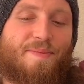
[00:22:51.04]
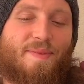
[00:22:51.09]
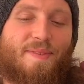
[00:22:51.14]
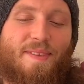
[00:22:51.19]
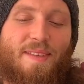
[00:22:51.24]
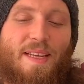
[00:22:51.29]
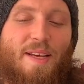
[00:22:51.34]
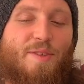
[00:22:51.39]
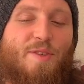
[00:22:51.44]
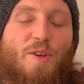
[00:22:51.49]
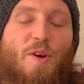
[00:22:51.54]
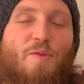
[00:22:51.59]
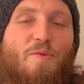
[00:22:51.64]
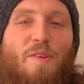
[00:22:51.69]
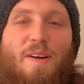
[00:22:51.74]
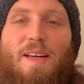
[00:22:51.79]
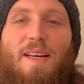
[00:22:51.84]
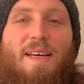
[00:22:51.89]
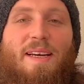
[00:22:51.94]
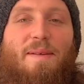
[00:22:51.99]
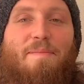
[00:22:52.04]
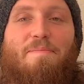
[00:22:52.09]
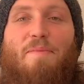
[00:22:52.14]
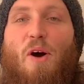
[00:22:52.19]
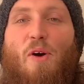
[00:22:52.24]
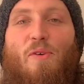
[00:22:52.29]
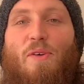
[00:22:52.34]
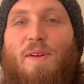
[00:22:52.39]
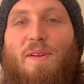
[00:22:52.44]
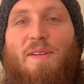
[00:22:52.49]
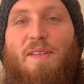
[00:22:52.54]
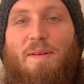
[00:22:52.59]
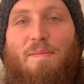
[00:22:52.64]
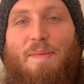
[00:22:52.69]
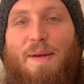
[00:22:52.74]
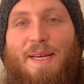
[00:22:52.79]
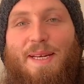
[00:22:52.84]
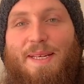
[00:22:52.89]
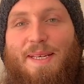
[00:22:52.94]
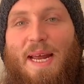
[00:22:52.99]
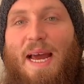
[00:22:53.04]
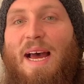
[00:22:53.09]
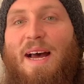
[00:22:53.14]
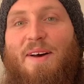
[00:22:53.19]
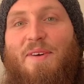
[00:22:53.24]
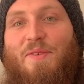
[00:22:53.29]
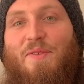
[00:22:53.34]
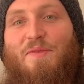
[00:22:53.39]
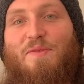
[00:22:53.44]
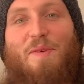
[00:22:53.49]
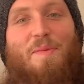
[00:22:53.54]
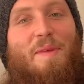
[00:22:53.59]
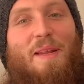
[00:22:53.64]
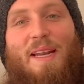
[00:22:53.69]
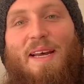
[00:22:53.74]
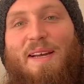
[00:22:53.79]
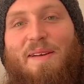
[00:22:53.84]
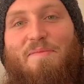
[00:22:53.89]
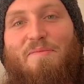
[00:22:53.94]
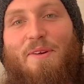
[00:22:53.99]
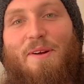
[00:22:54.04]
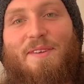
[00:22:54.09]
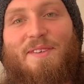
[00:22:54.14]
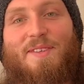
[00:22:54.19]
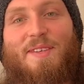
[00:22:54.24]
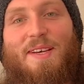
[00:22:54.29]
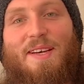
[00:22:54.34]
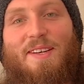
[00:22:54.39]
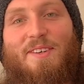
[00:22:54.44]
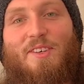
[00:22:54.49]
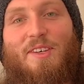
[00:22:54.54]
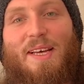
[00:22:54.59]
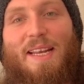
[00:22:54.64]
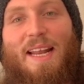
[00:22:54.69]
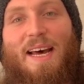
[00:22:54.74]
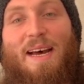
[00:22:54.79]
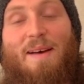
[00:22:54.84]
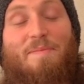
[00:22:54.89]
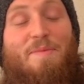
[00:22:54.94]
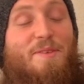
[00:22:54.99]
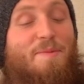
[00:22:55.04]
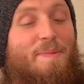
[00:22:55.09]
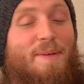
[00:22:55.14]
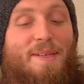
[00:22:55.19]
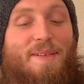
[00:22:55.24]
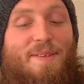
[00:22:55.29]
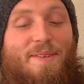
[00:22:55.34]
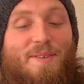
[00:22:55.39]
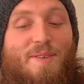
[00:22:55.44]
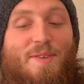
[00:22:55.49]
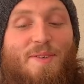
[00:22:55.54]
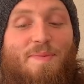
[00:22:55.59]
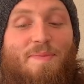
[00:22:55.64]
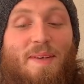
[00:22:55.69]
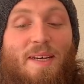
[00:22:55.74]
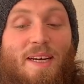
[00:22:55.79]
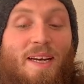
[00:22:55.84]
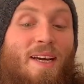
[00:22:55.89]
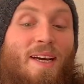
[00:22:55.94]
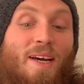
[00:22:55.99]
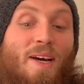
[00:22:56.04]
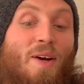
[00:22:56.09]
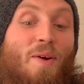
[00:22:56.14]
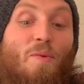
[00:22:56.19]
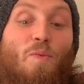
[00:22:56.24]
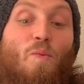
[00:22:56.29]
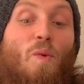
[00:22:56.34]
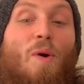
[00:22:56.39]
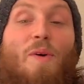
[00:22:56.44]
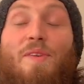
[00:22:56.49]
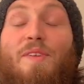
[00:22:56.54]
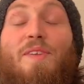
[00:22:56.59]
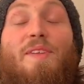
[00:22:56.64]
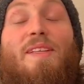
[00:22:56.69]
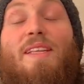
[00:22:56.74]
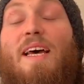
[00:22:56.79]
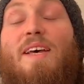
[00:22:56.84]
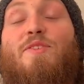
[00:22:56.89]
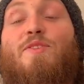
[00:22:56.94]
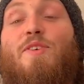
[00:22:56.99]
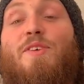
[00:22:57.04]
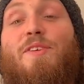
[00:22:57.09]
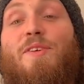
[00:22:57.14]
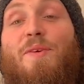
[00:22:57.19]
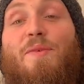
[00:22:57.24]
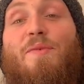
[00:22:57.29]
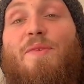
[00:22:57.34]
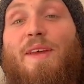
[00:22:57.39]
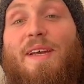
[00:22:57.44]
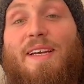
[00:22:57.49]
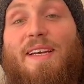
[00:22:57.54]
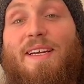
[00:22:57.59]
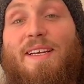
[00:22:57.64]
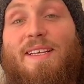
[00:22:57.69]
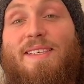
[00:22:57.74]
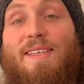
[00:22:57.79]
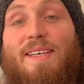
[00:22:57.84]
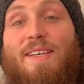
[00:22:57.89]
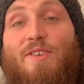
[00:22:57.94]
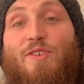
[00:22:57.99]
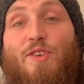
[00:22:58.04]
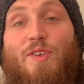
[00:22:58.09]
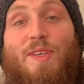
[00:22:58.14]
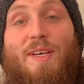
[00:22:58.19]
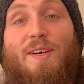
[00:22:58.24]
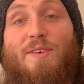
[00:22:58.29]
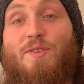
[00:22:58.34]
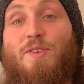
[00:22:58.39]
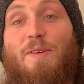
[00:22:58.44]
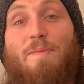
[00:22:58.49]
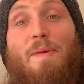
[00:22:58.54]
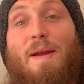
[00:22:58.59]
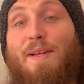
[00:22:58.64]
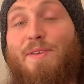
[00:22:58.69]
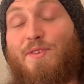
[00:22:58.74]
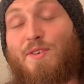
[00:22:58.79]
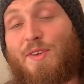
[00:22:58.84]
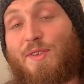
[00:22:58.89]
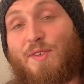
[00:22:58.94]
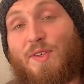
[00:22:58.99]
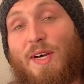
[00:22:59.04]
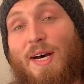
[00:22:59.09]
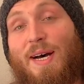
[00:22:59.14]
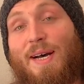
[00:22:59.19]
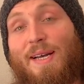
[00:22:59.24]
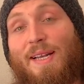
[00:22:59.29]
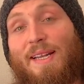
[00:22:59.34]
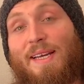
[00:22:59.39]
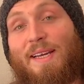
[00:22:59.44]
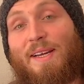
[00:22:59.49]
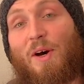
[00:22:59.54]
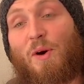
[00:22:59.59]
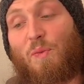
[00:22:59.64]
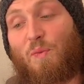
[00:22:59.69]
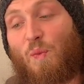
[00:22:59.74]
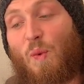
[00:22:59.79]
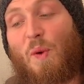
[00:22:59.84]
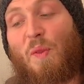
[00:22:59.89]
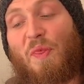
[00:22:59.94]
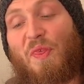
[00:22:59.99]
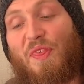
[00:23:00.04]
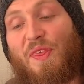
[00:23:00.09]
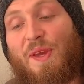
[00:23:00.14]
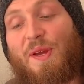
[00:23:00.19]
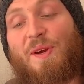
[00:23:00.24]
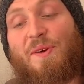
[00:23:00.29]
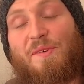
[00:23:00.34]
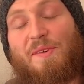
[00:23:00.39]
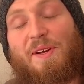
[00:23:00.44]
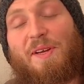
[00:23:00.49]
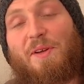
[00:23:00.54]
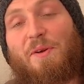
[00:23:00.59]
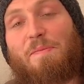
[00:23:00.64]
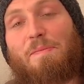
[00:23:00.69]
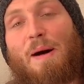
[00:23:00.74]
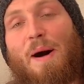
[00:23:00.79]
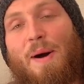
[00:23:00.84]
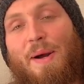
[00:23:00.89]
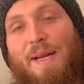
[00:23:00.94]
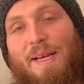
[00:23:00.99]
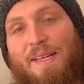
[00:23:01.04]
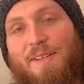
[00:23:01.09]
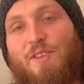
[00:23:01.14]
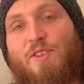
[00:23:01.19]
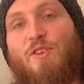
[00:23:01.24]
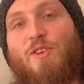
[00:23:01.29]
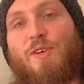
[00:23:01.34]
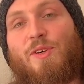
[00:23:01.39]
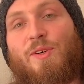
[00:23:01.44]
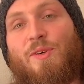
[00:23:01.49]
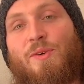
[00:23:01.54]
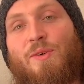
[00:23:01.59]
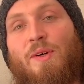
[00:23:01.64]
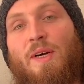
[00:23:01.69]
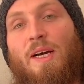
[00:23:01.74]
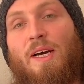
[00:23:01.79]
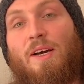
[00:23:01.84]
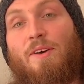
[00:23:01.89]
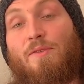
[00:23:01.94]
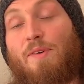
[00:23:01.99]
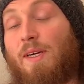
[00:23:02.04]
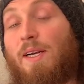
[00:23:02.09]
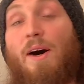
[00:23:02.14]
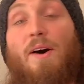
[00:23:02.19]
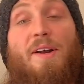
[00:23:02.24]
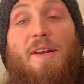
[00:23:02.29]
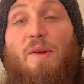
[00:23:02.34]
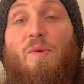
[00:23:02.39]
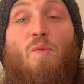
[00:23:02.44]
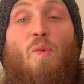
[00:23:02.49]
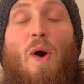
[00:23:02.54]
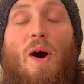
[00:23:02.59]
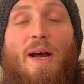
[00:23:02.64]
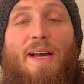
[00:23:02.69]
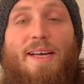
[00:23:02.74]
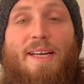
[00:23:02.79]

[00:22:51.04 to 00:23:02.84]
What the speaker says: there's not really a moral to pin down from the late Bronze Age collapse, because what lesson you think it teaches us depends entirely on what theory you buy into regarding why it